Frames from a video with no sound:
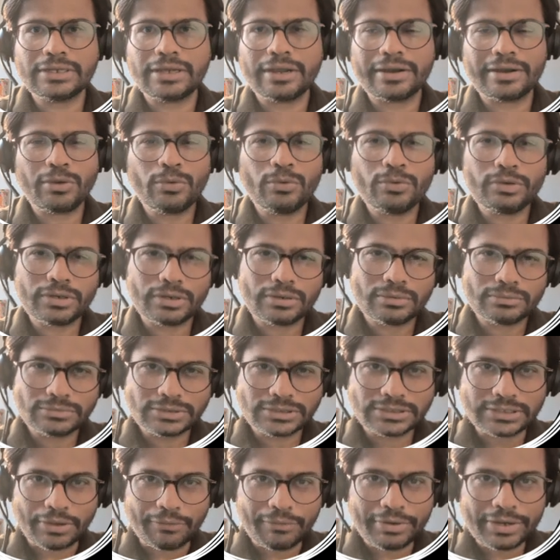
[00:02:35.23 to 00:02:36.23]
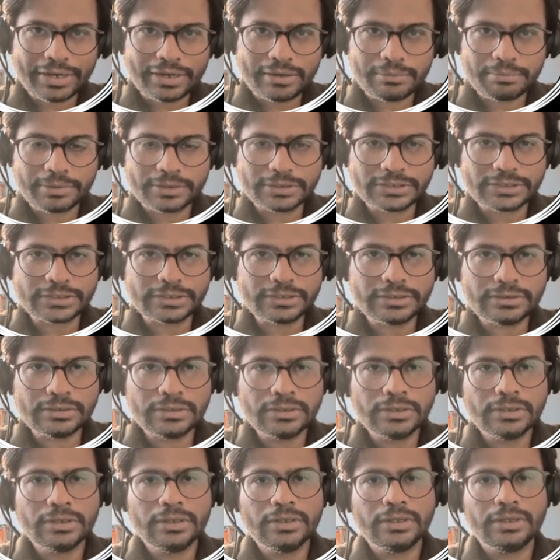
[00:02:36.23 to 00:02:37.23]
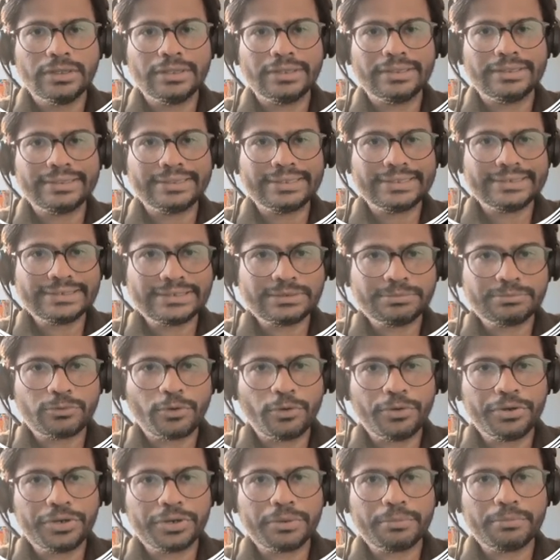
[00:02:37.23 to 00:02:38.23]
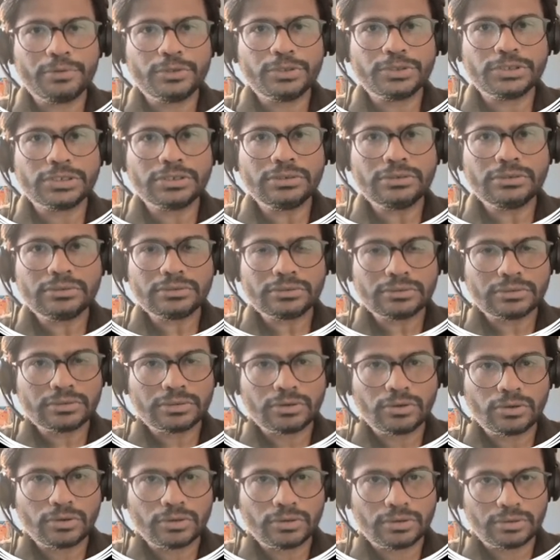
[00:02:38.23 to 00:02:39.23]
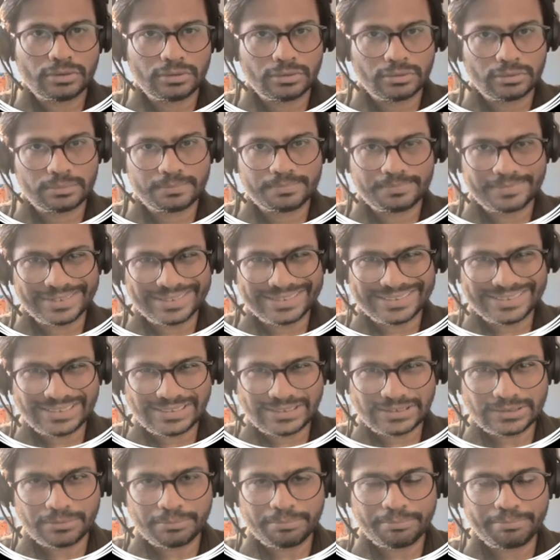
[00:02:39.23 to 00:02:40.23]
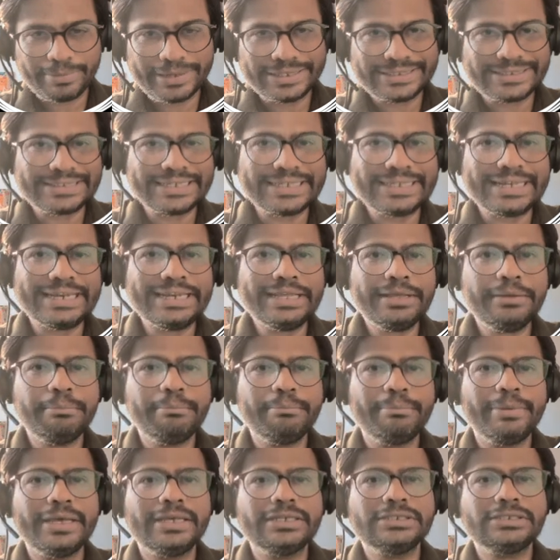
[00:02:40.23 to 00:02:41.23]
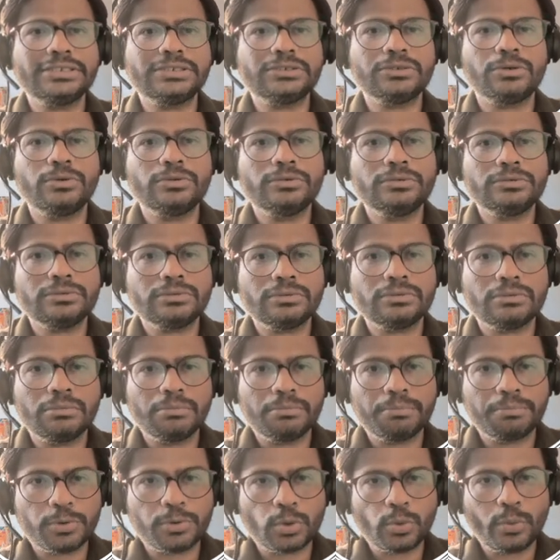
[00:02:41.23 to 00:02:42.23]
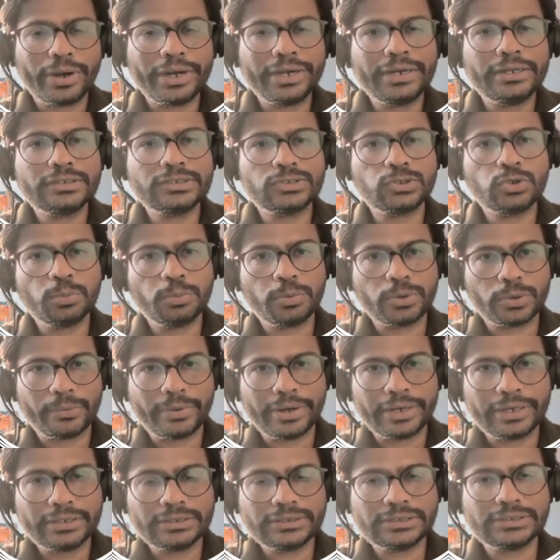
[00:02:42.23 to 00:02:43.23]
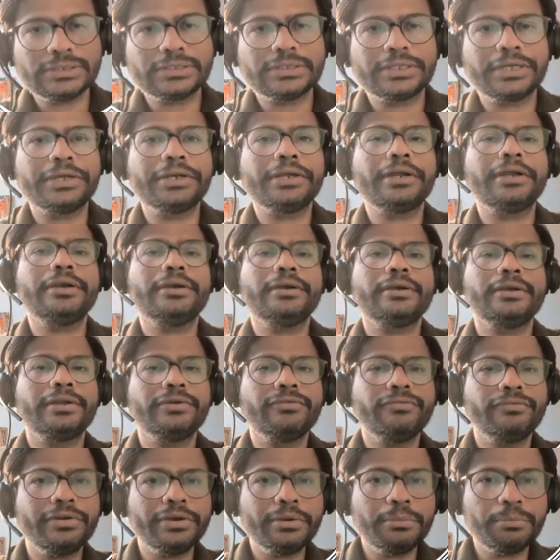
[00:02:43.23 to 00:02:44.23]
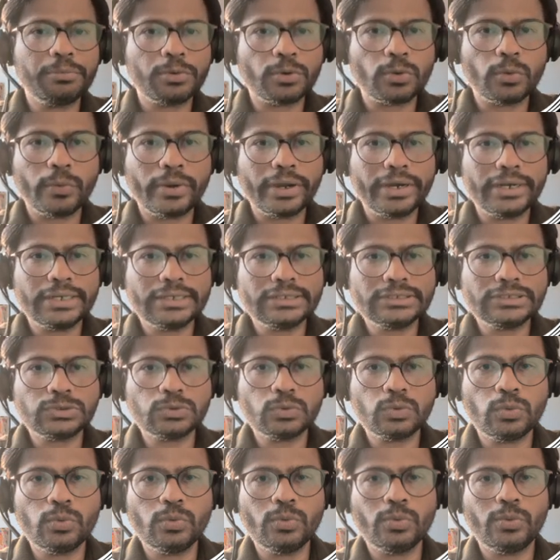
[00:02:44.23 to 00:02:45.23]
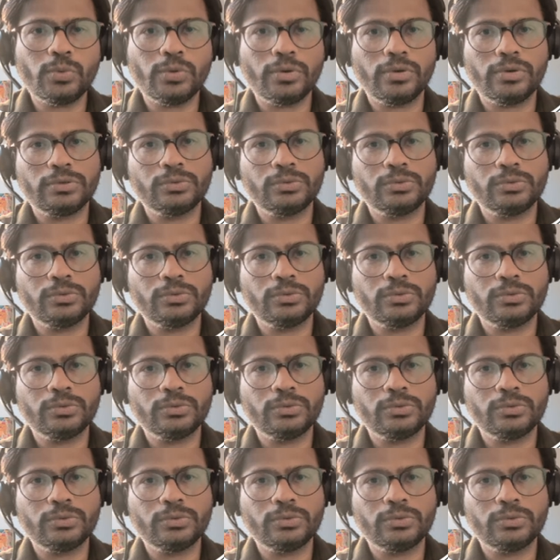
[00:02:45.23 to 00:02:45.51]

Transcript: around 17%. This contribution is basically based on providers to providers. There are different providers who